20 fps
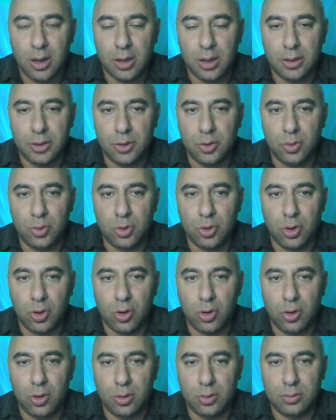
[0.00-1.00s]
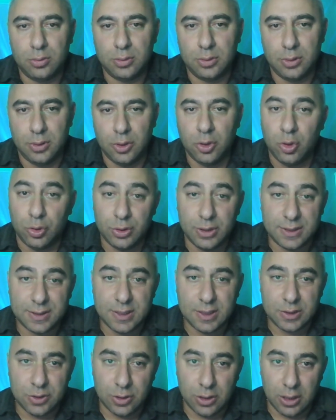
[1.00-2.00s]
you go
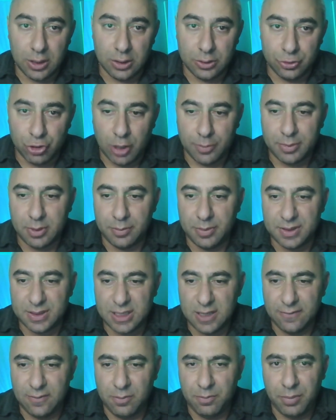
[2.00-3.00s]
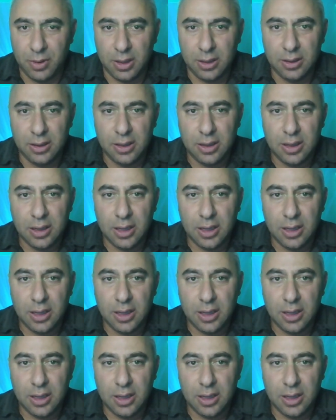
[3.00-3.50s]
d6, you're gonna drop the b7 pawn.